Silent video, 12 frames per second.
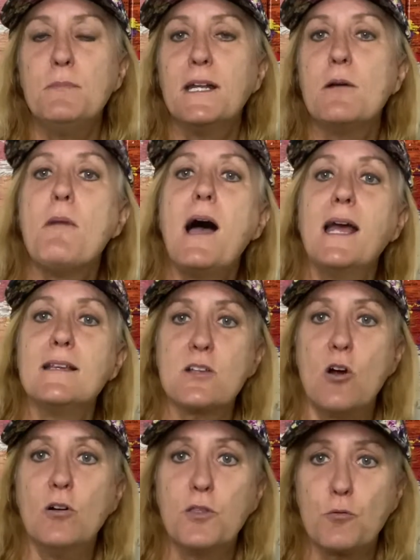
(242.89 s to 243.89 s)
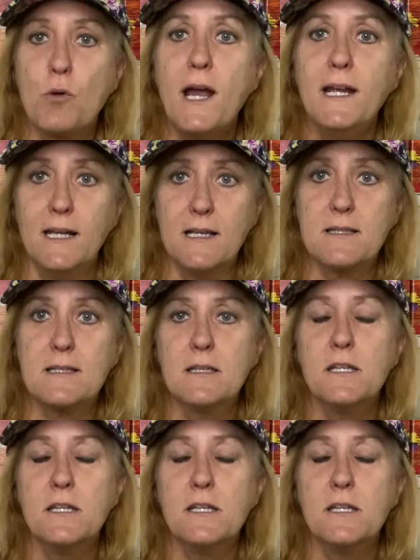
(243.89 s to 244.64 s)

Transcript: minimize arthritis.